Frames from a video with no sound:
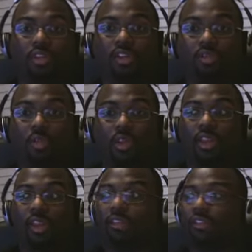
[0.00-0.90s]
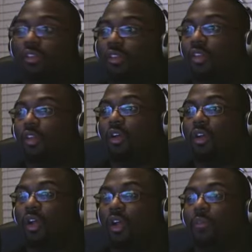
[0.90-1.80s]
It is what it is.
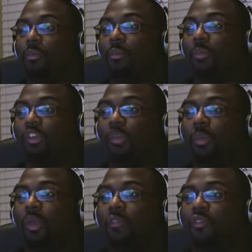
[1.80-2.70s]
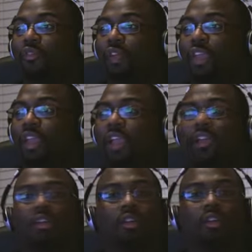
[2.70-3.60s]
All right, BJ Penn versus Frankie
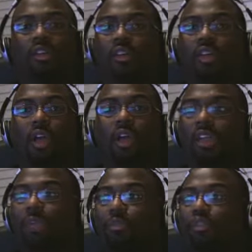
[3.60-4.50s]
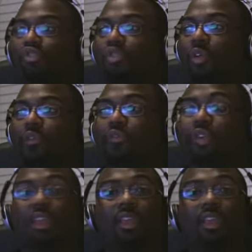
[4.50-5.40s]
Edgar. I'll keep this short.
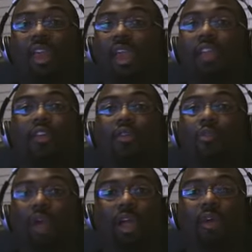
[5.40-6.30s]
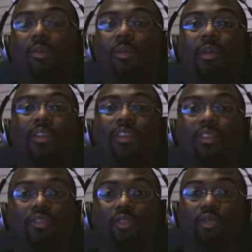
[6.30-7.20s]
Frankie Edgar, wow,
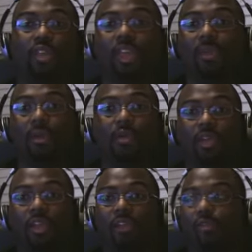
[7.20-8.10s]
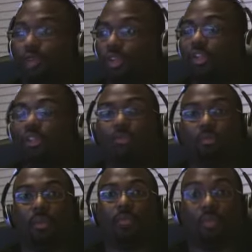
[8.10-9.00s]
this dude came out and
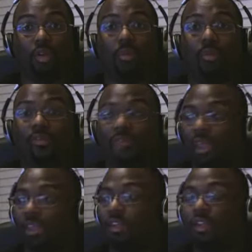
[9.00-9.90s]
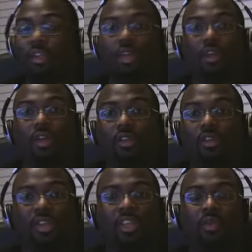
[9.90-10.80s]
really put up a fight.
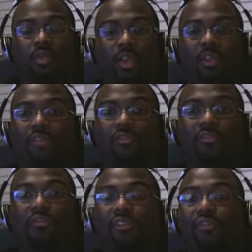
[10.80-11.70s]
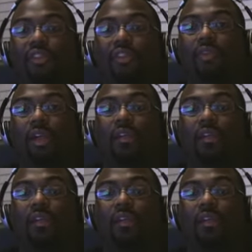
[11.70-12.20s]
Did he win 50